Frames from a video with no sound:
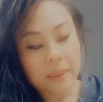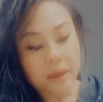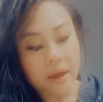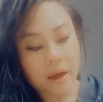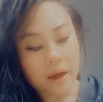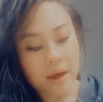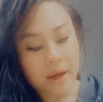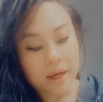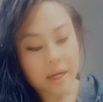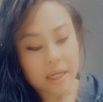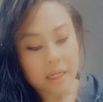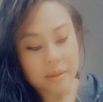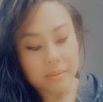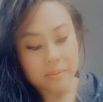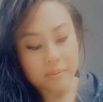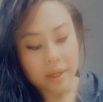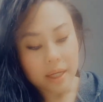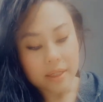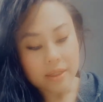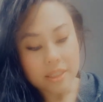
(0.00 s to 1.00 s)

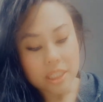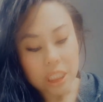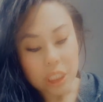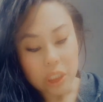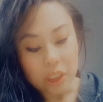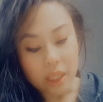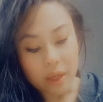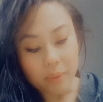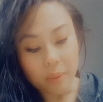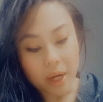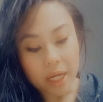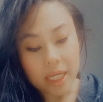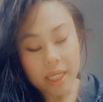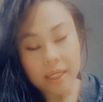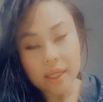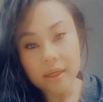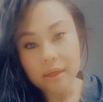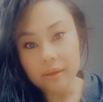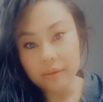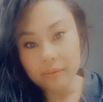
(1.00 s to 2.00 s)
until I'm ready
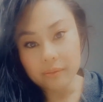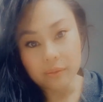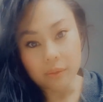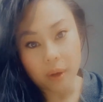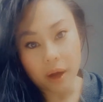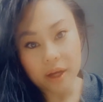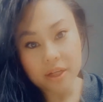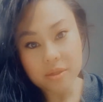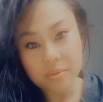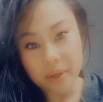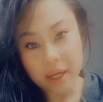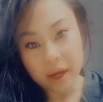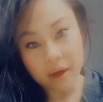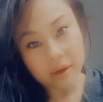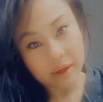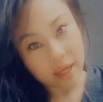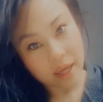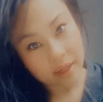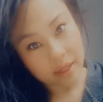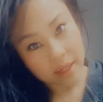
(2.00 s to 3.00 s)
to wash my hair
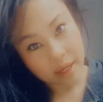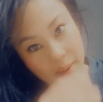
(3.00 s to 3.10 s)
again. And